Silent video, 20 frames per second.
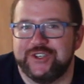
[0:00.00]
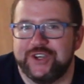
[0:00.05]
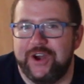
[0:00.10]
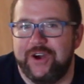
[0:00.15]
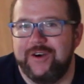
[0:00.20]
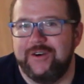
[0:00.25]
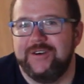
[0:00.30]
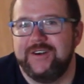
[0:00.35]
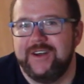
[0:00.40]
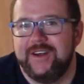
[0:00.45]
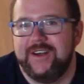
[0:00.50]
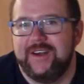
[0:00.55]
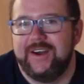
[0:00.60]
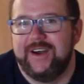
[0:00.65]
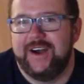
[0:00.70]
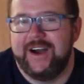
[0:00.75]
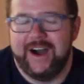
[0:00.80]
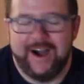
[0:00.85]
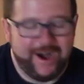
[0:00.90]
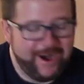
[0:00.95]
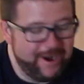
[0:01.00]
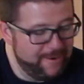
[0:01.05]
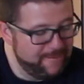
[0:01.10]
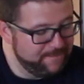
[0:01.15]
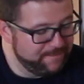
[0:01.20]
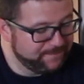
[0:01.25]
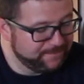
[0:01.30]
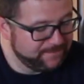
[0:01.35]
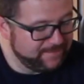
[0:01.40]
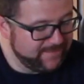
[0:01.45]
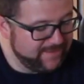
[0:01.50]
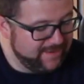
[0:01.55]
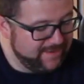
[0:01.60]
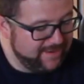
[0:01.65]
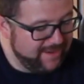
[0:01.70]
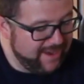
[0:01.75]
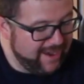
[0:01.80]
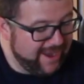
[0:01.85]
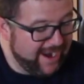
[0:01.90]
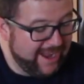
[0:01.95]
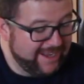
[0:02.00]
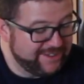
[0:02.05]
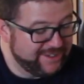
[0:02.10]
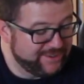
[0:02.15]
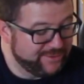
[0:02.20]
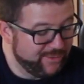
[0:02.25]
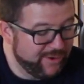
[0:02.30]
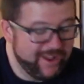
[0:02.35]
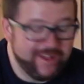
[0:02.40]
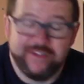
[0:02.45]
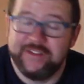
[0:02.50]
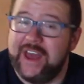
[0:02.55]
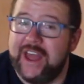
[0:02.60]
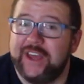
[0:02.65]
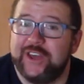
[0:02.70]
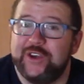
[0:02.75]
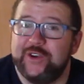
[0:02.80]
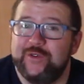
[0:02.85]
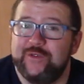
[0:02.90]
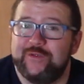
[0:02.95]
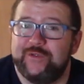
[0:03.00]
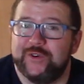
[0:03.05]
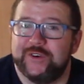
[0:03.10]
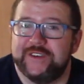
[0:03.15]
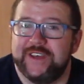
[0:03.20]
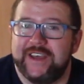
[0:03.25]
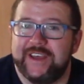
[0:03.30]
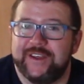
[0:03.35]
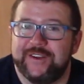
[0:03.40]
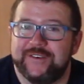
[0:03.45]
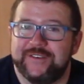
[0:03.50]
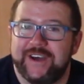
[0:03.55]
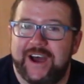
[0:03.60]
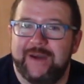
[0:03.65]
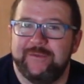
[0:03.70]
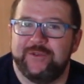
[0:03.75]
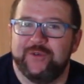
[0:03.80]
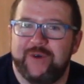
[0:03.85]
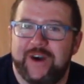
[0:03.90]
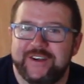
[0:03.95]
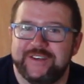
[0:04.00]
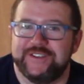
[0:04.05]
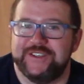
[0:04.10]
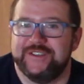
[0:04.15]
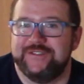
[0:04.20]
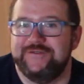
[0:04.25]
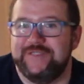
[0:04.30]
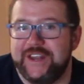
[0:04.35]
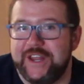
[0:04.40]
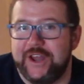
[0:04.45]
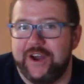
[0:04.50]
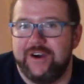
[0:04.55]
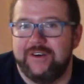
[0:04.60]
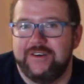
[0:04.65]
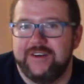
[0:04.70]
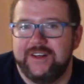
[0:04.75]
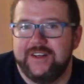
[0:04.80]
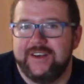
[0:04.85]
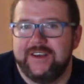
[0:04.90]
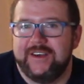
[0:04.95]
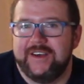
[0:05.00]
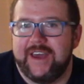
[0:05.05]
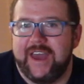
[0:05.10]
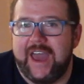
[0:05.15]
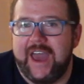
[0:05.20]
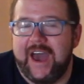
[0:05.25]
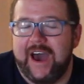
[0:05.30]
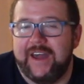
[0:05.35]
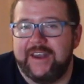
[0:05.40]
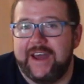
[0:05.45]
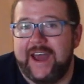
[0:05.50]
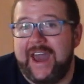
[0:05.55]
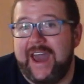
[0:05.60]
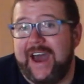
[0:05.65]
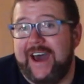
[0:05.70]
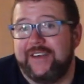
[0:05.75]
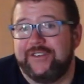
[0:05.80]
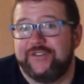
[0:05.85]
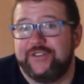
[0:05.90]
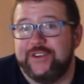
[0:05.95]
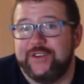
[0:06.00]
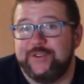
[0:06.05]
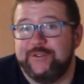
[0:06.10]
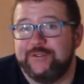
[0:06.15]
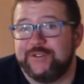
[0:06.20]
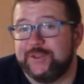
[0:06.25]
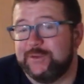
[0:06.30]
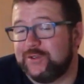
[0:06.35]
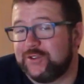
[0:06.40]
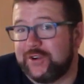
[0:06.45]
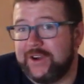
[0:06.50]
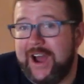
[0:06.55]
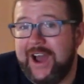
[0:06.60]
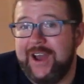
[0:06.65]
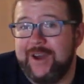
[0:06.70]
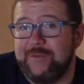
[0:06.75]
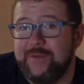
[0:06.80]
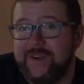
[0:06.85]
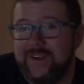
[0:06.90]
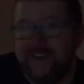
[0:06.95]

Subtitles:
show. And I just want to thank you for taking your time to watch this video, and I ask that you subscribe.